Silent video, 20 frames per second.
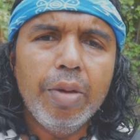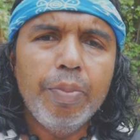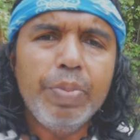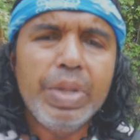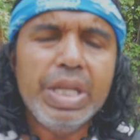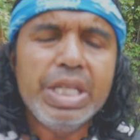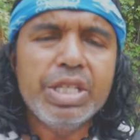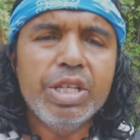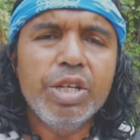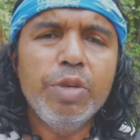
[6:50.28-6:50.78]

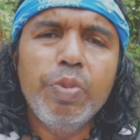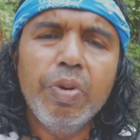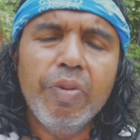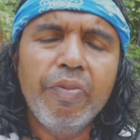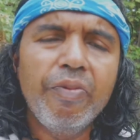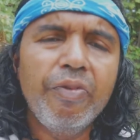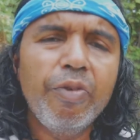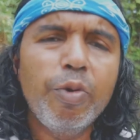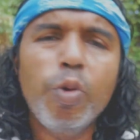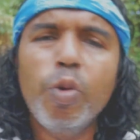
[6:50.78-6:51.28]
be suitable
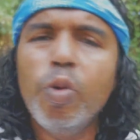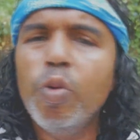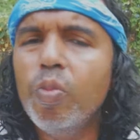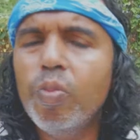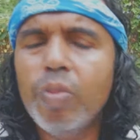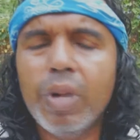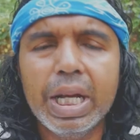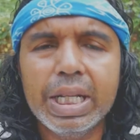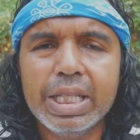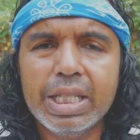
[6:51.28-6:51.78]
for all
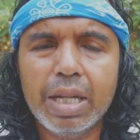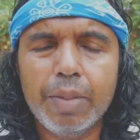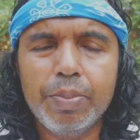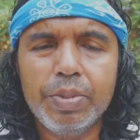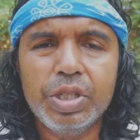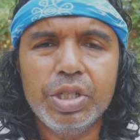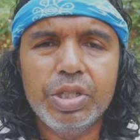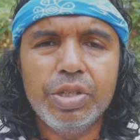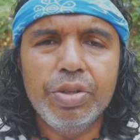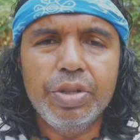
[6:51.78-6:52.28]
my type
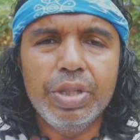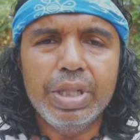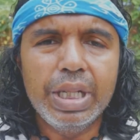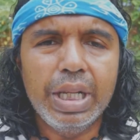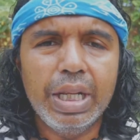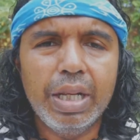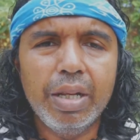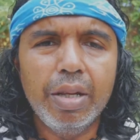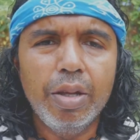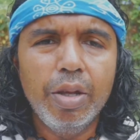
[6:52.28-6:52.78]
of
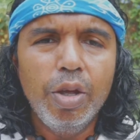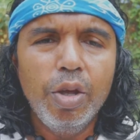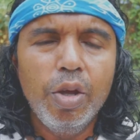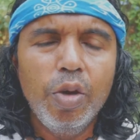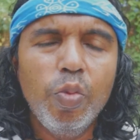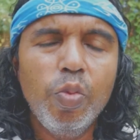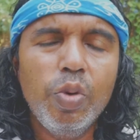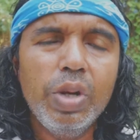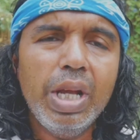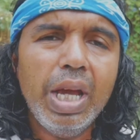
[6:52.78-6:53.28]
shooting.
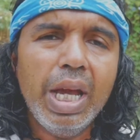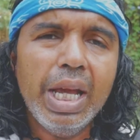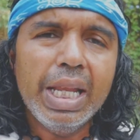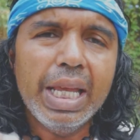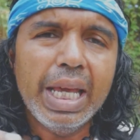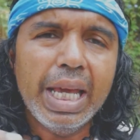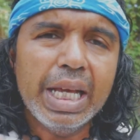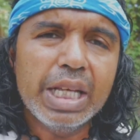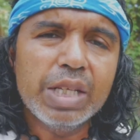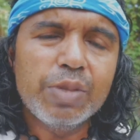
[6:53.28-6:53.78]
When I had
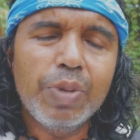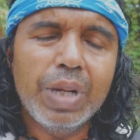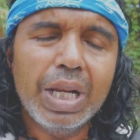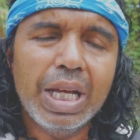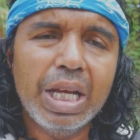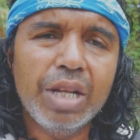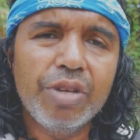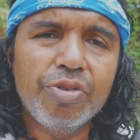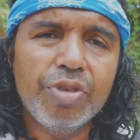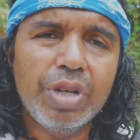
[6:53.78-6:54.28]
the
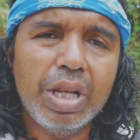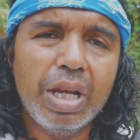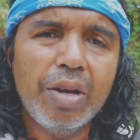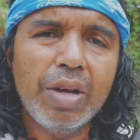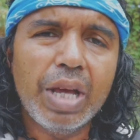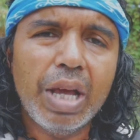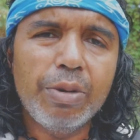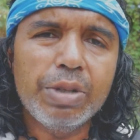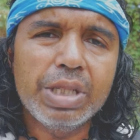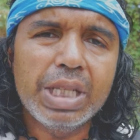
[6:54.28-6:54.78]
X100,
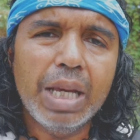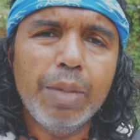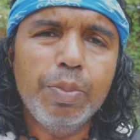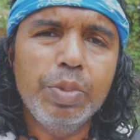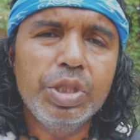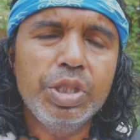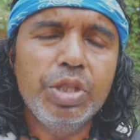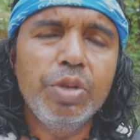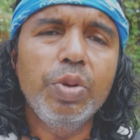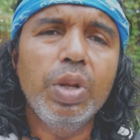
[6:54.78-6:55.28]
I was able
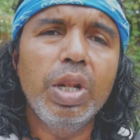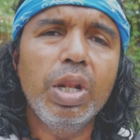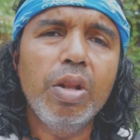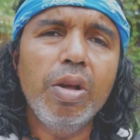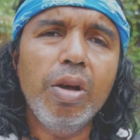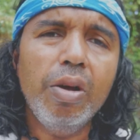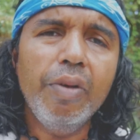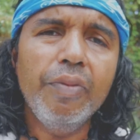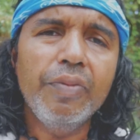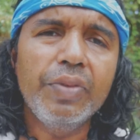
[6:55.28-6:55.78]
to do a
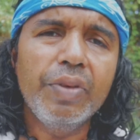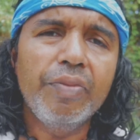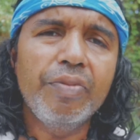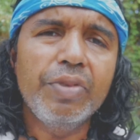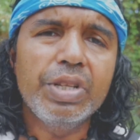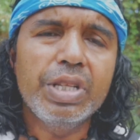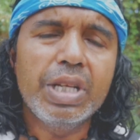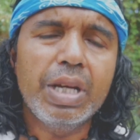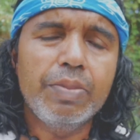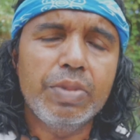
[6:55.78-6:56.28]
lot of
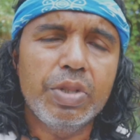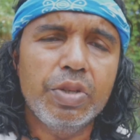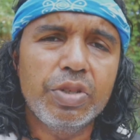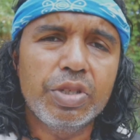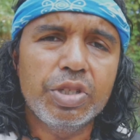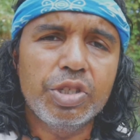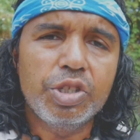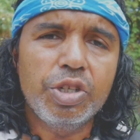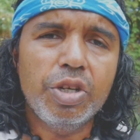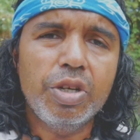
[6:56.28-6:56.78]
different types of
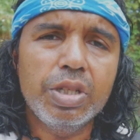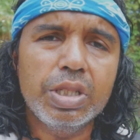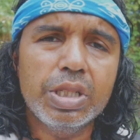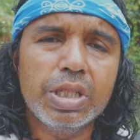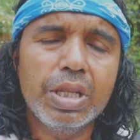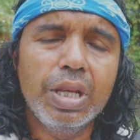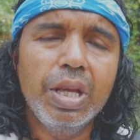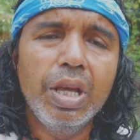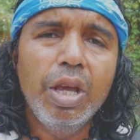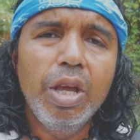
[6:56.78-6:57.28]

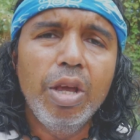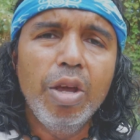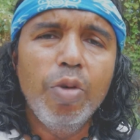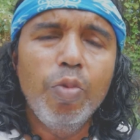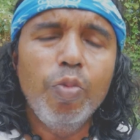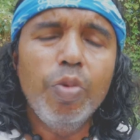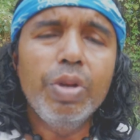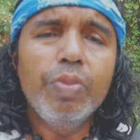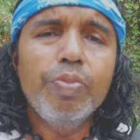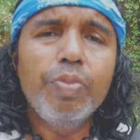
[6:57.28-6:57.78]
shots
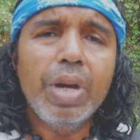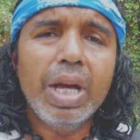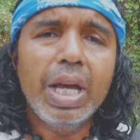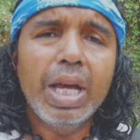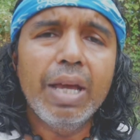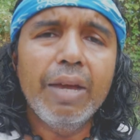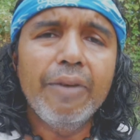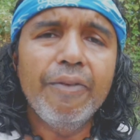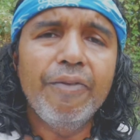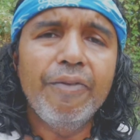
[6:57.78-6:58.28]
with
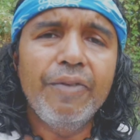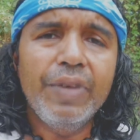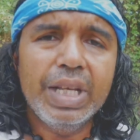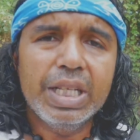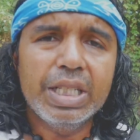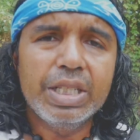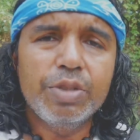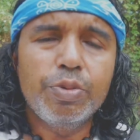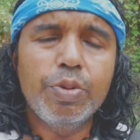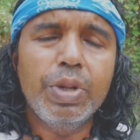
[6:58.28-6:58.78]
my
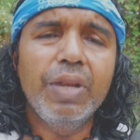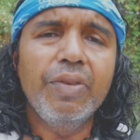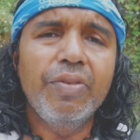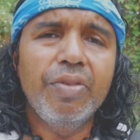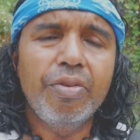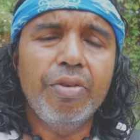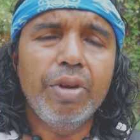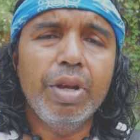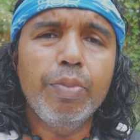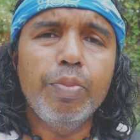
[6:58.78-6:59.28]
fixed
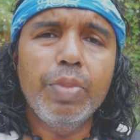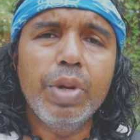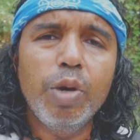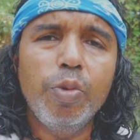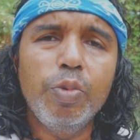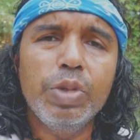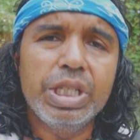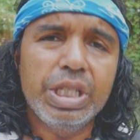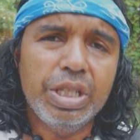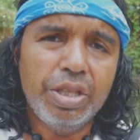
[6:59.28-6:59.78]
23mm,
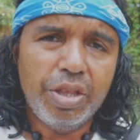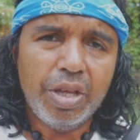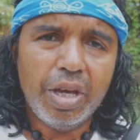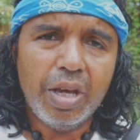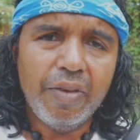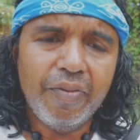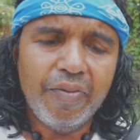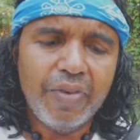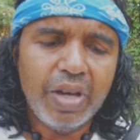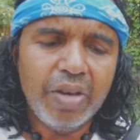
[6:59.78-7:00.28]
which is
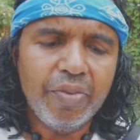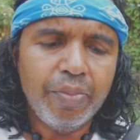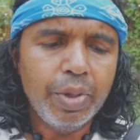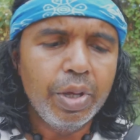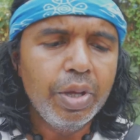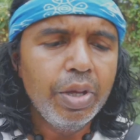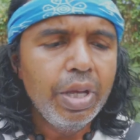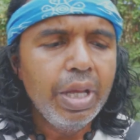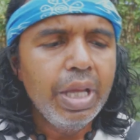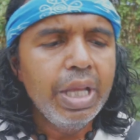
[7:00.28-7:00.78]
35mm.
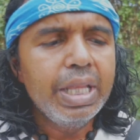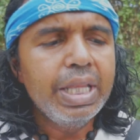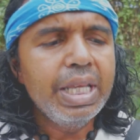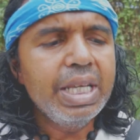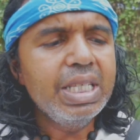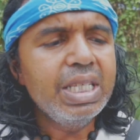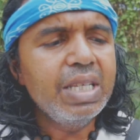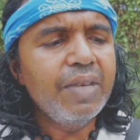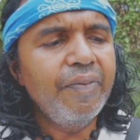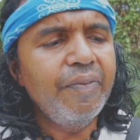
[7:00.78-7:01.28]

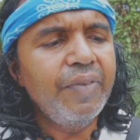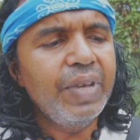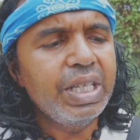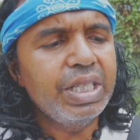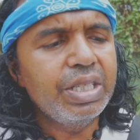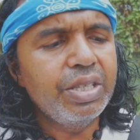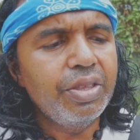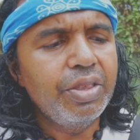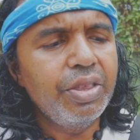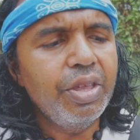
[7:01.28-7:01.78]
This is a
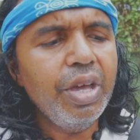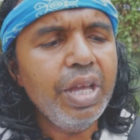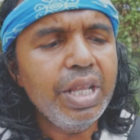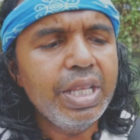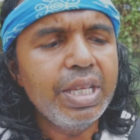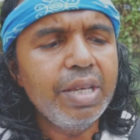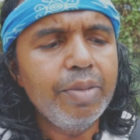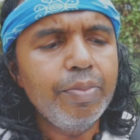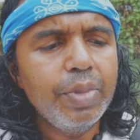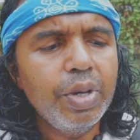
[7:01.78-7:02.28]
fixed
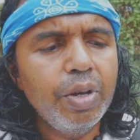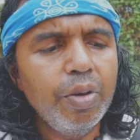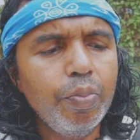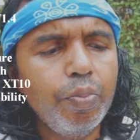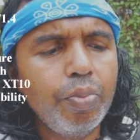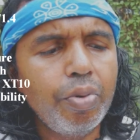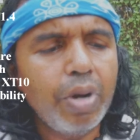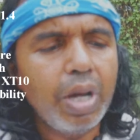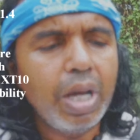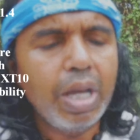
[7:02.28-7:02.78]
30mm
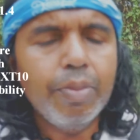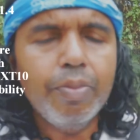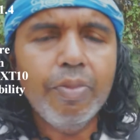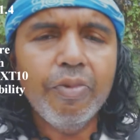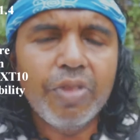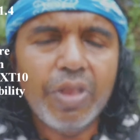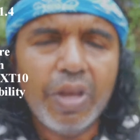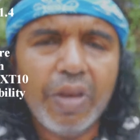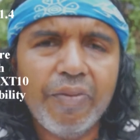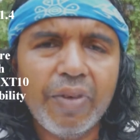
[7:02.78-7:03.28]
prime,
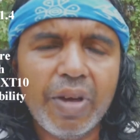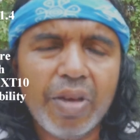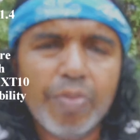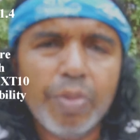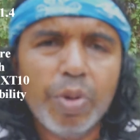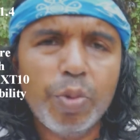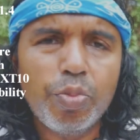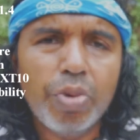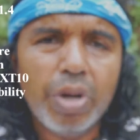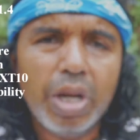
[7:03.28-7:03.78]

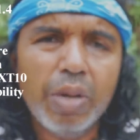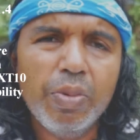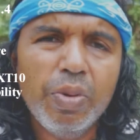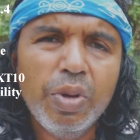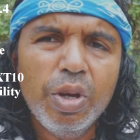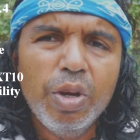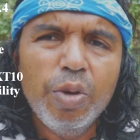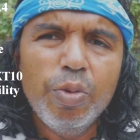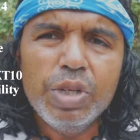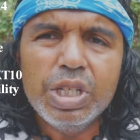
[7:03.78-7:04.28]
35mm prime,
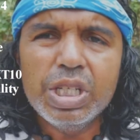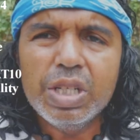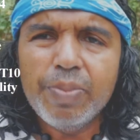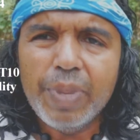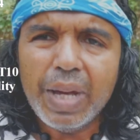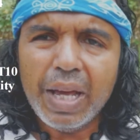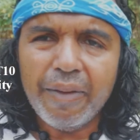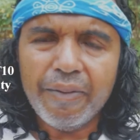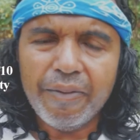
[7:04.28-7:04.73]
which is about